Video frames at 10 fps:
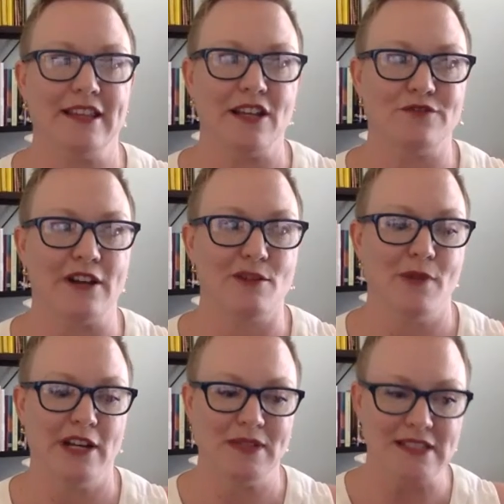the Confederate
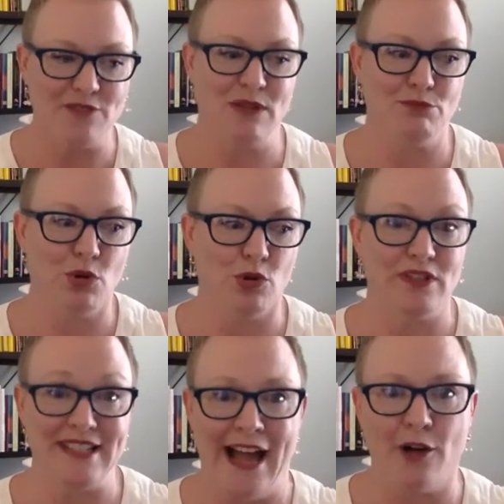monuments that have been pulled
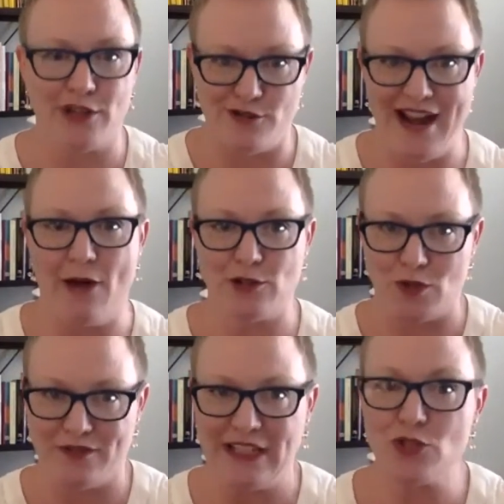down and are now in sort
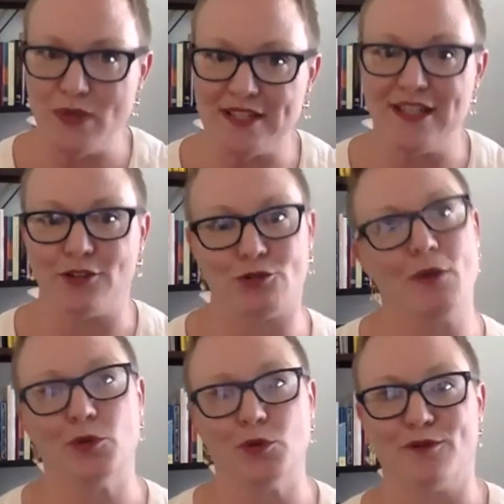of like twisted,
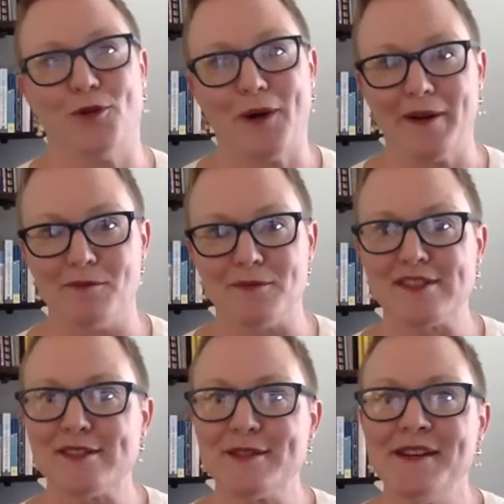crumpled
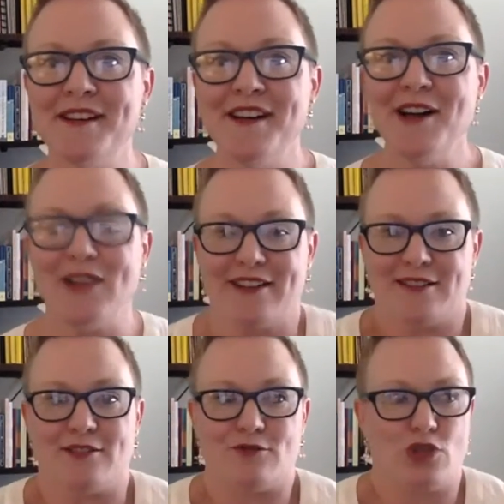forms, like
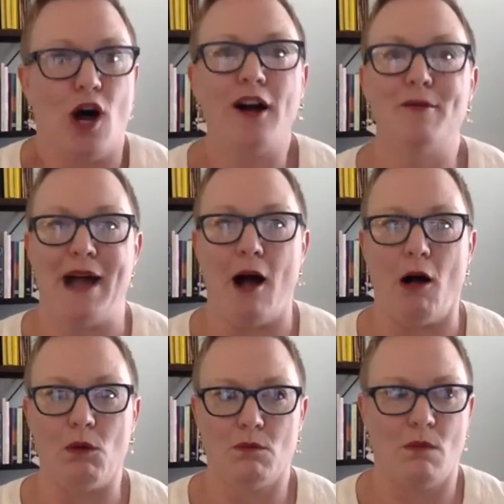to talk
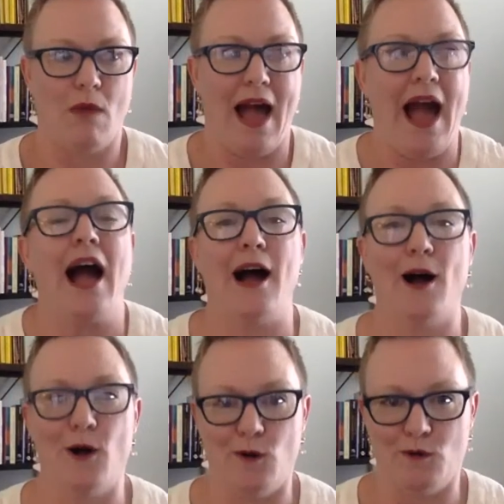about
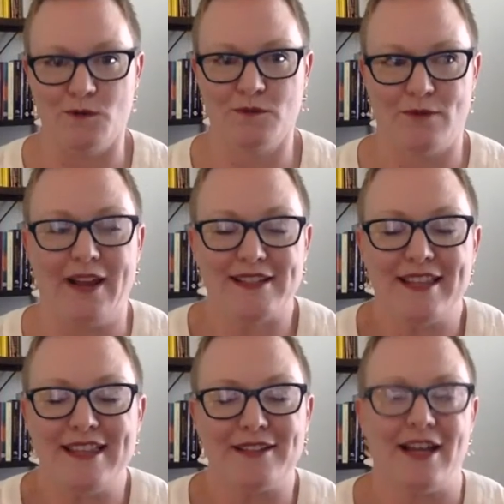how, right? Because I
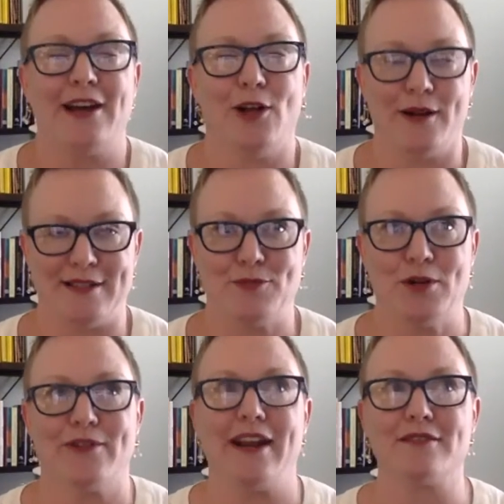think dialogue is
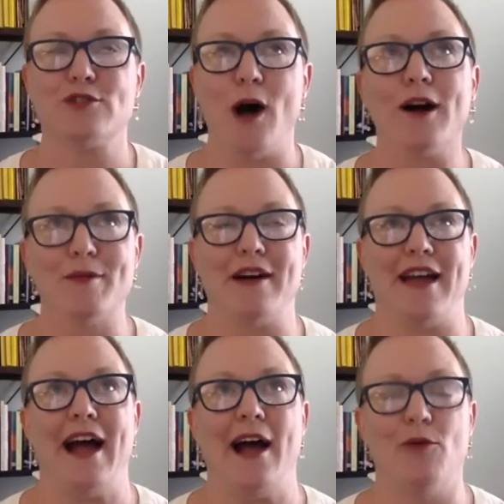important, right? Talk about
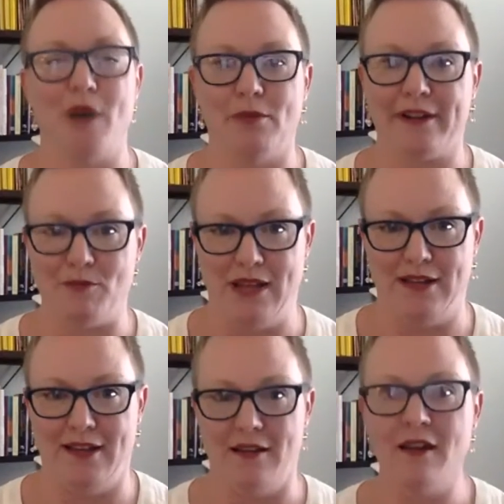how public
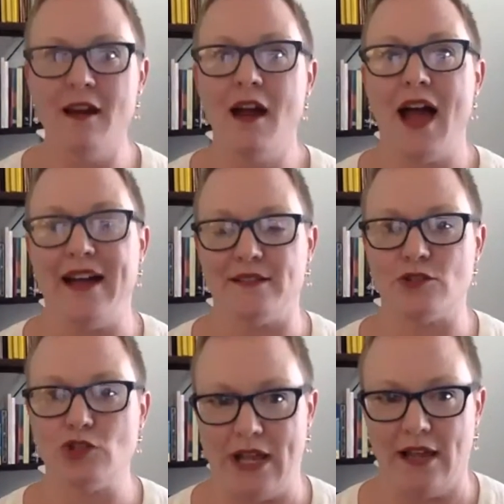opinion has
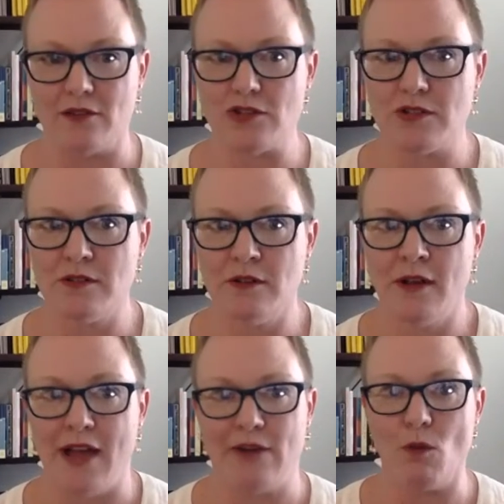changed
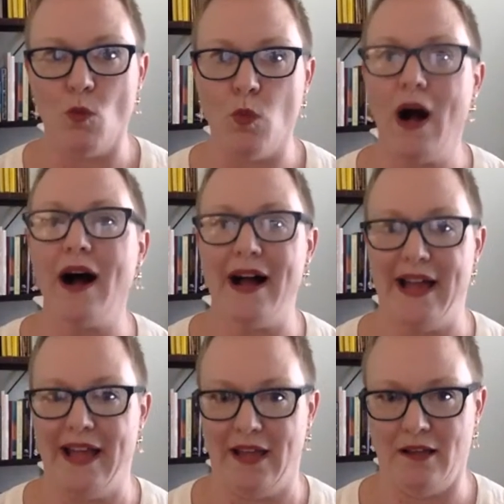and right,
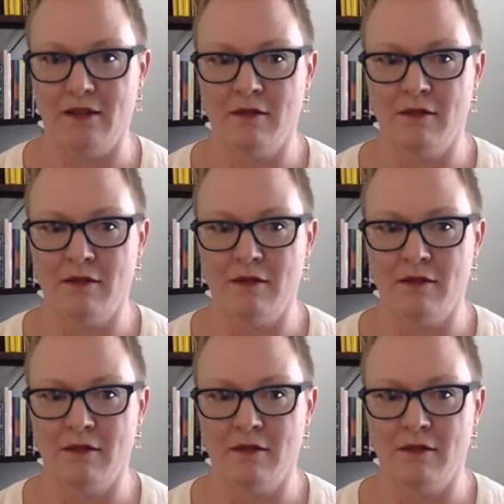why